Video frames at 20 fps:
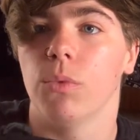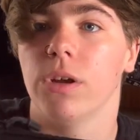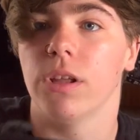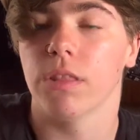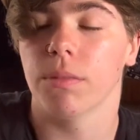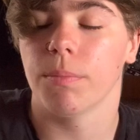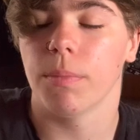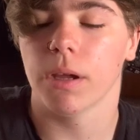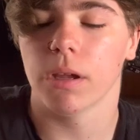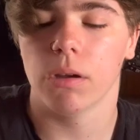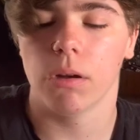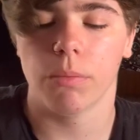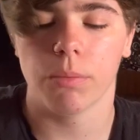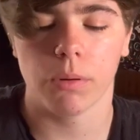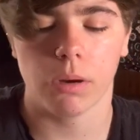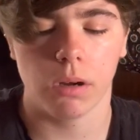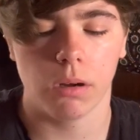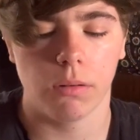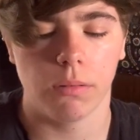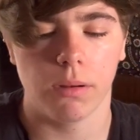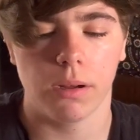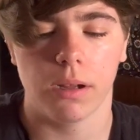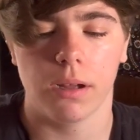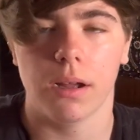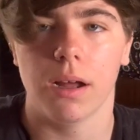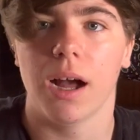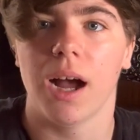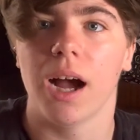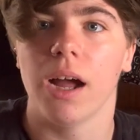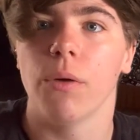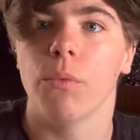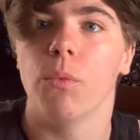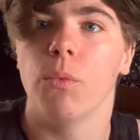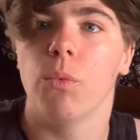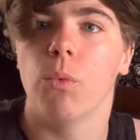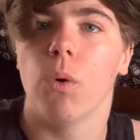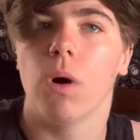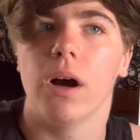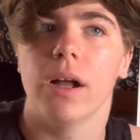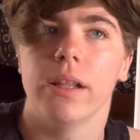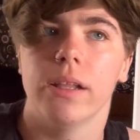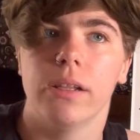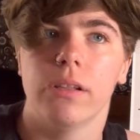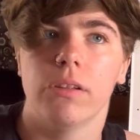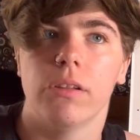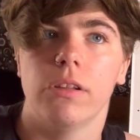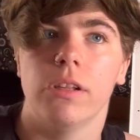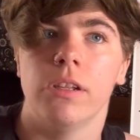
with my GoPro. I wanted